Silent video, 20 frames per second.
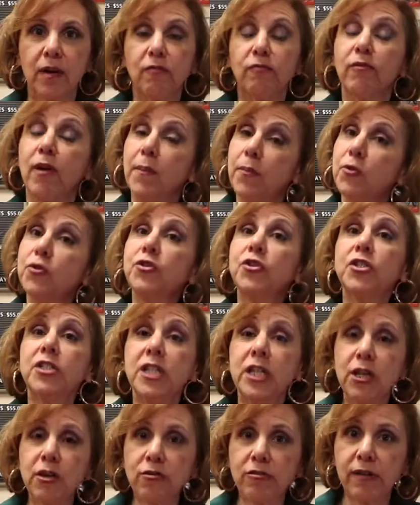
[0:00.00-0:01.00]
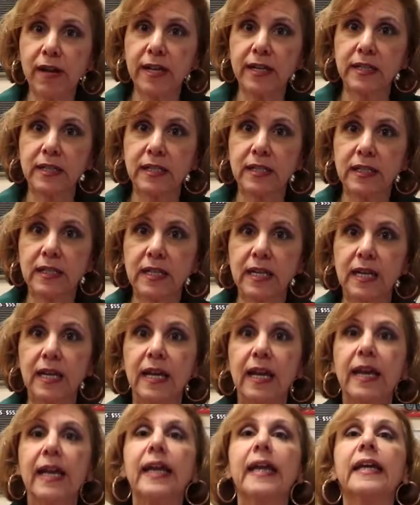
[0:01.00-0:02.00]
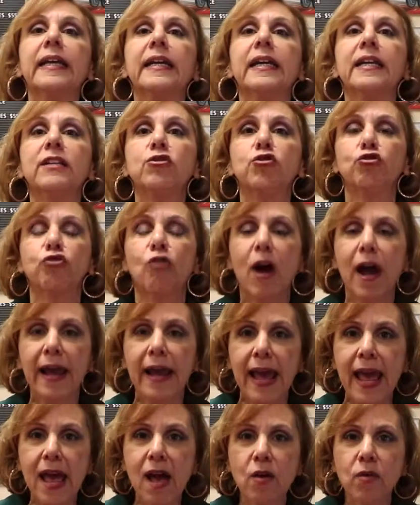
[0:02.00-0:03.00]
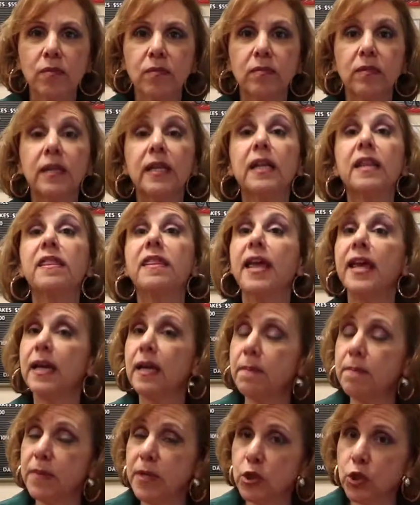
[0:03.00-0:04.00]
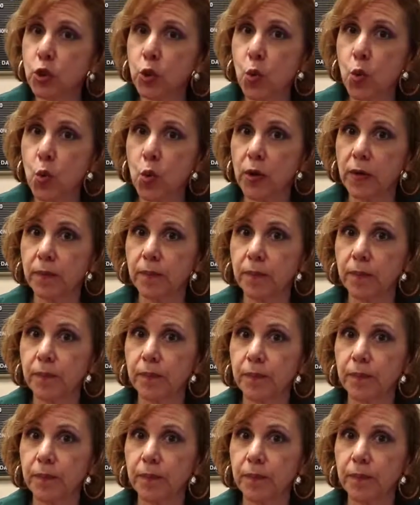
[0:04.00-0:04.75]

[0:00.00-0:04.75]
Rubber deteriorates. It can dry out. They can be torn.